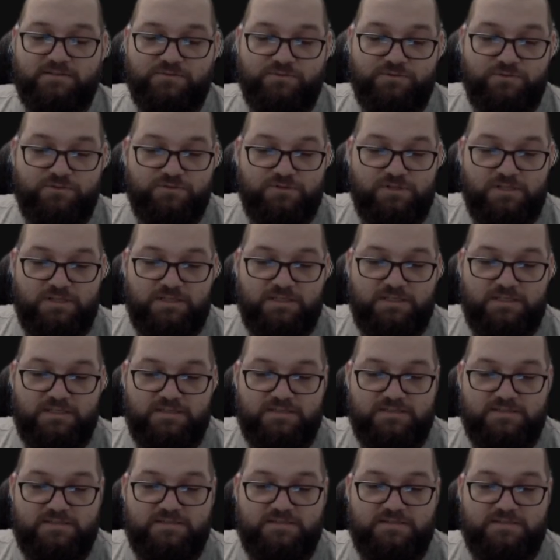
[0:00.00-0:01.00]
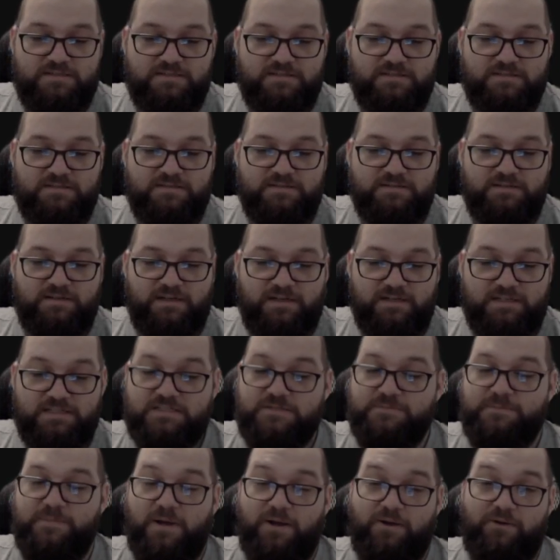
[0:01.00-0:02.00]
Do you think it's as
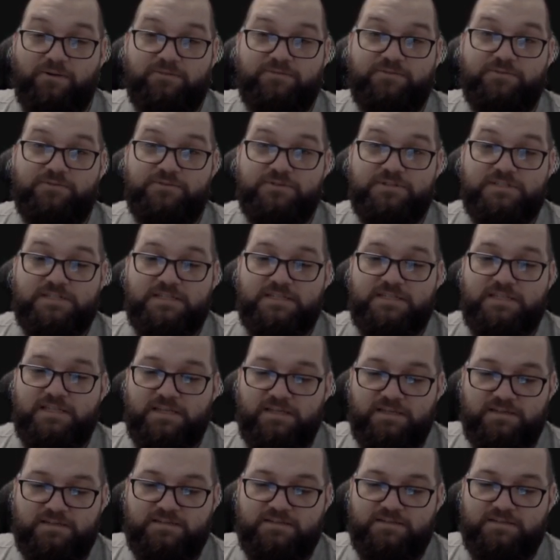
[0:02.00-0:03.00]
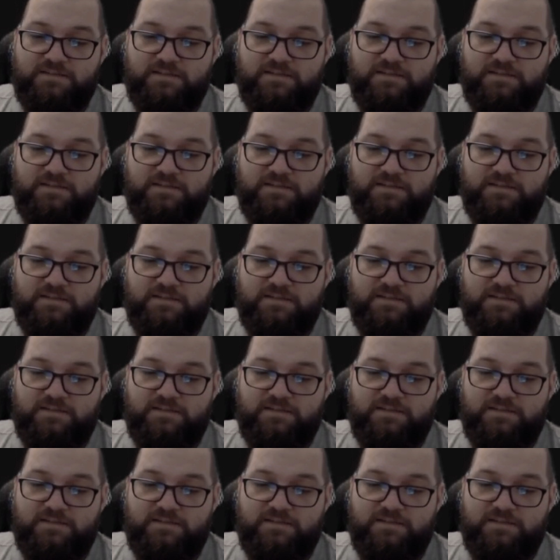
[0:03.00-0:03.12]
powerful as I think?